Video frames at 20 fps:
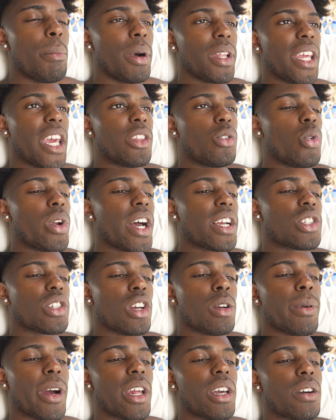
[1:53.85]
but they do that so
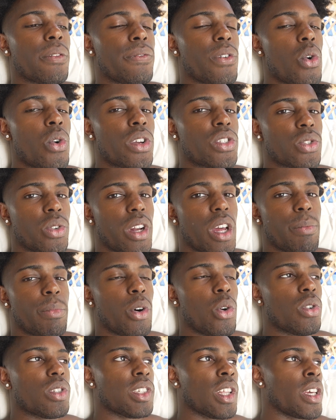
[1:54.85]
everybody can focus on that
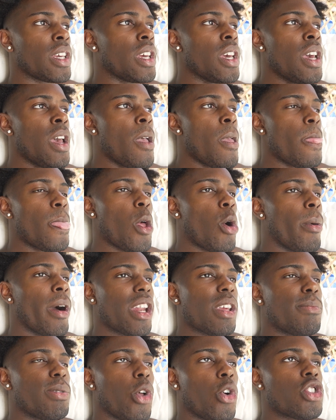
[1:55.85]
post. Like
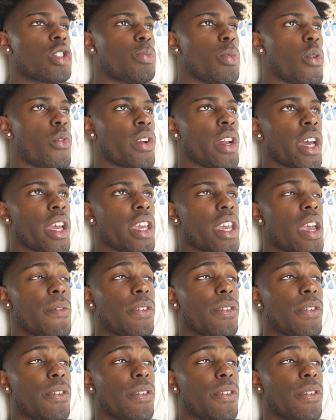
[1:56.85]
nobody blows up overnight.